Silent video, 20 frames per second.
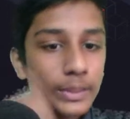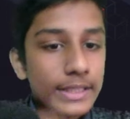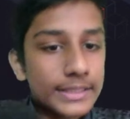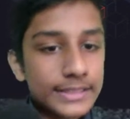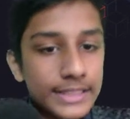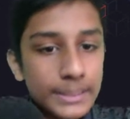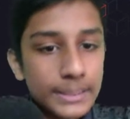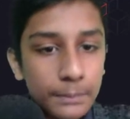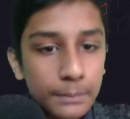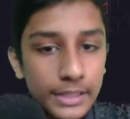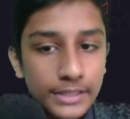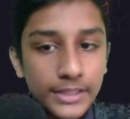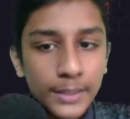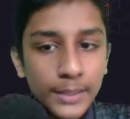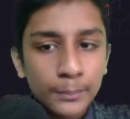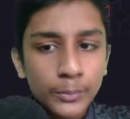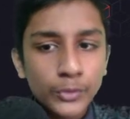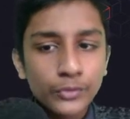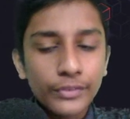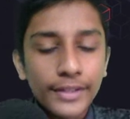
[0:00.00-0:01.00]
he played the
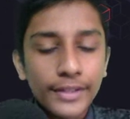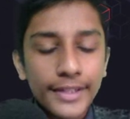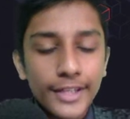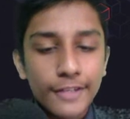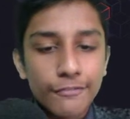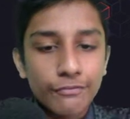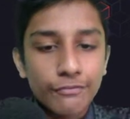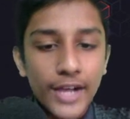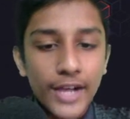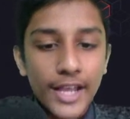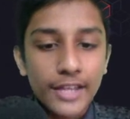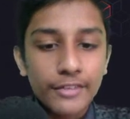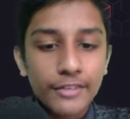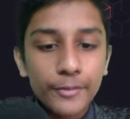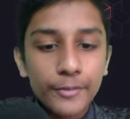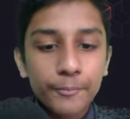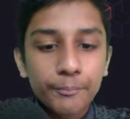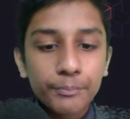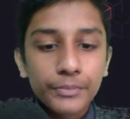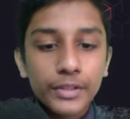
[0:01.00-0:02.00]
move a5.
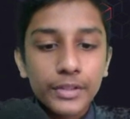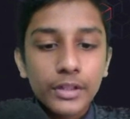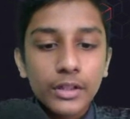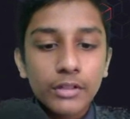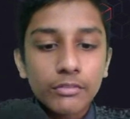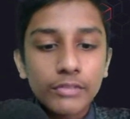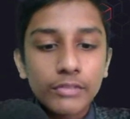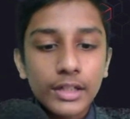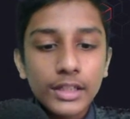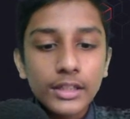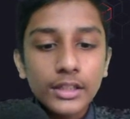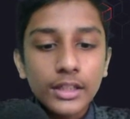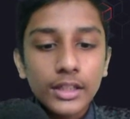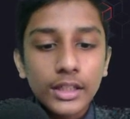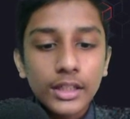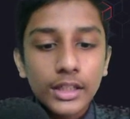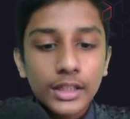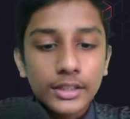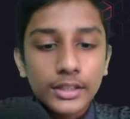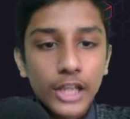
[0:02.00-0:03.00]
Well,
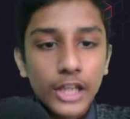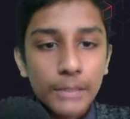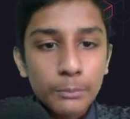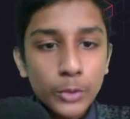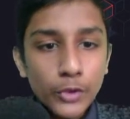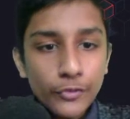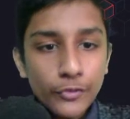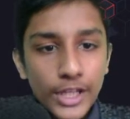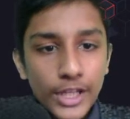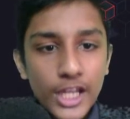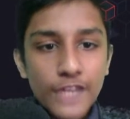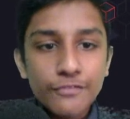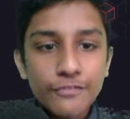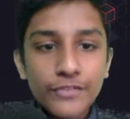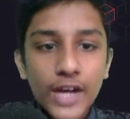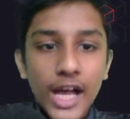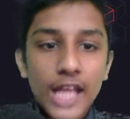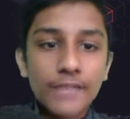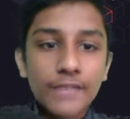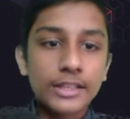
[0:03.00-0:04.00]
the move
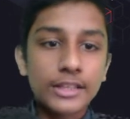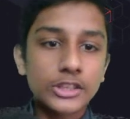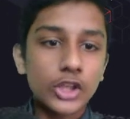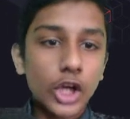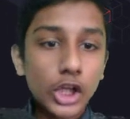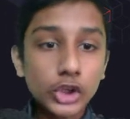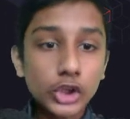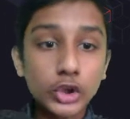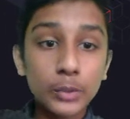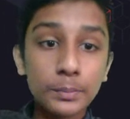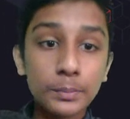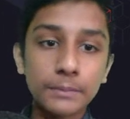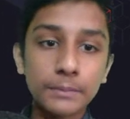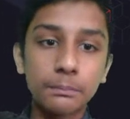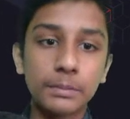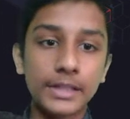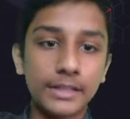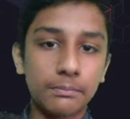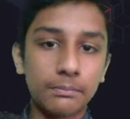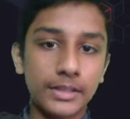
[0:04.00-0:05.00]
a5 has also been
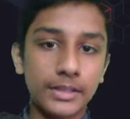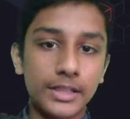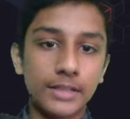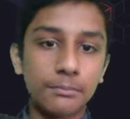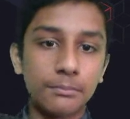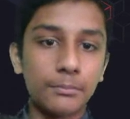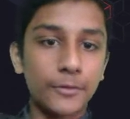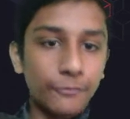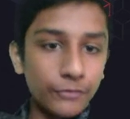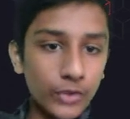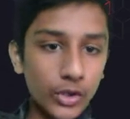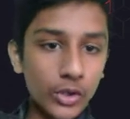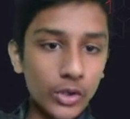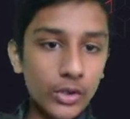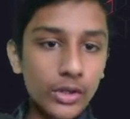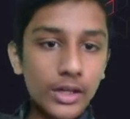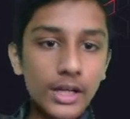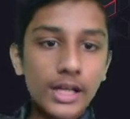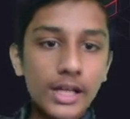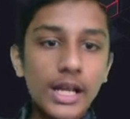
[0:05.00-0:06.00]
played by him
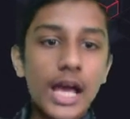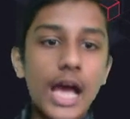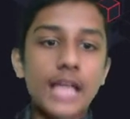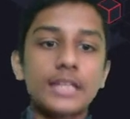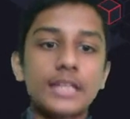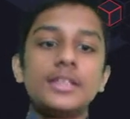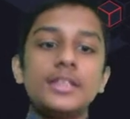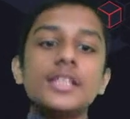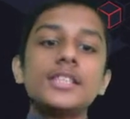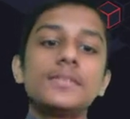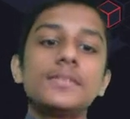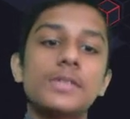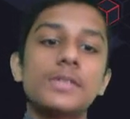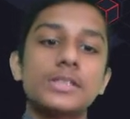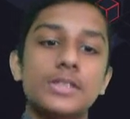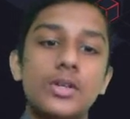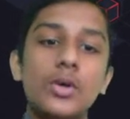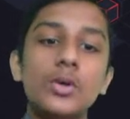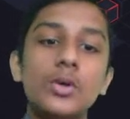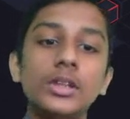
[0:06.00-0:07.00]
before, and this was
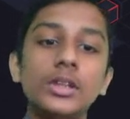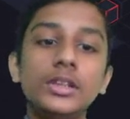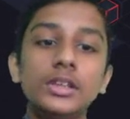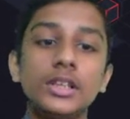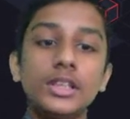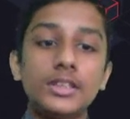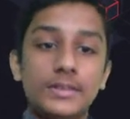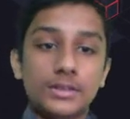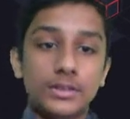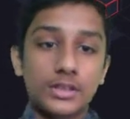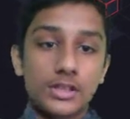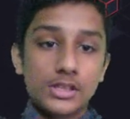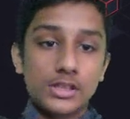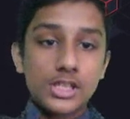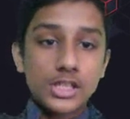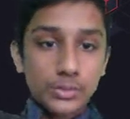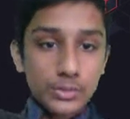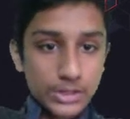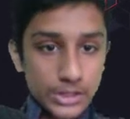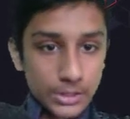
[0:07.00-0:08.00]

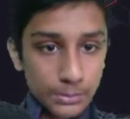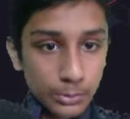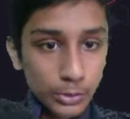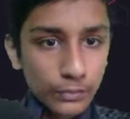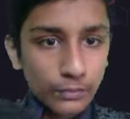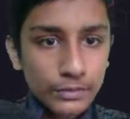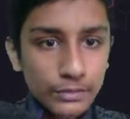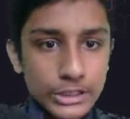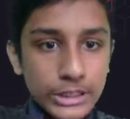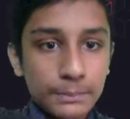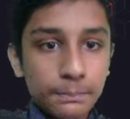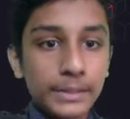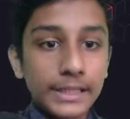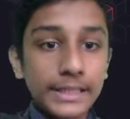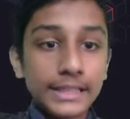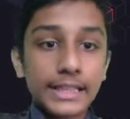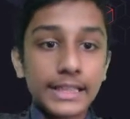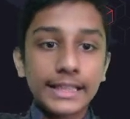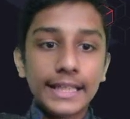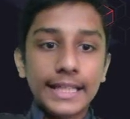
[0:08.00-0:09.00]
the move which he
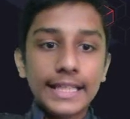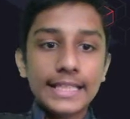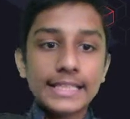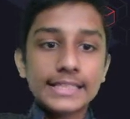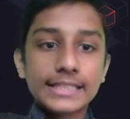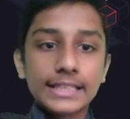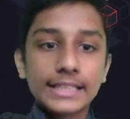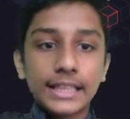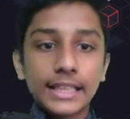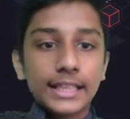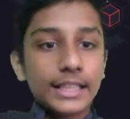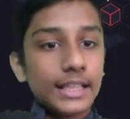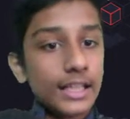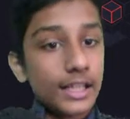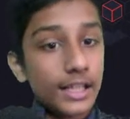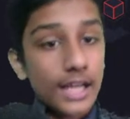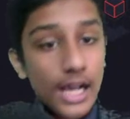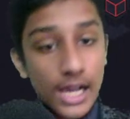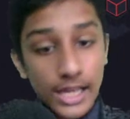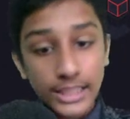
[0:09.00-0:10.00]
played against
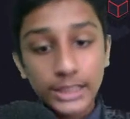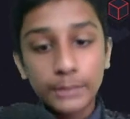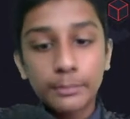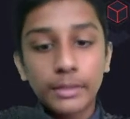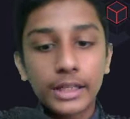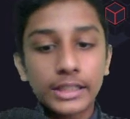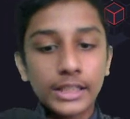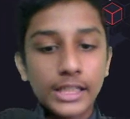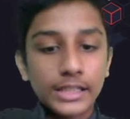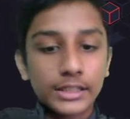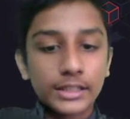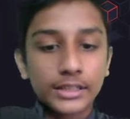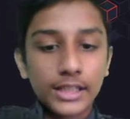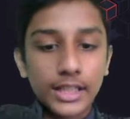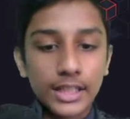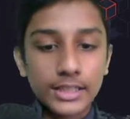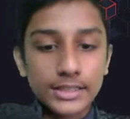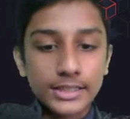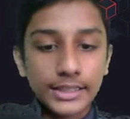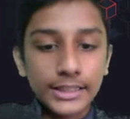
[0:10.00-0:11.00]
Adiban in the
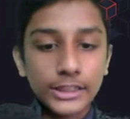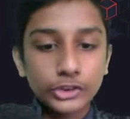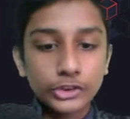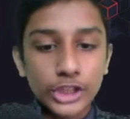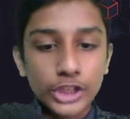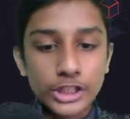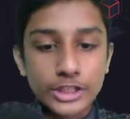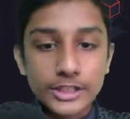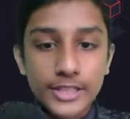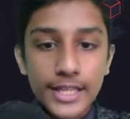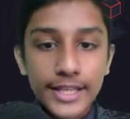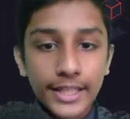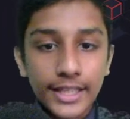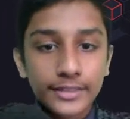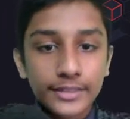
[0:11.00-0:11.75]
Tata Steel Chess India.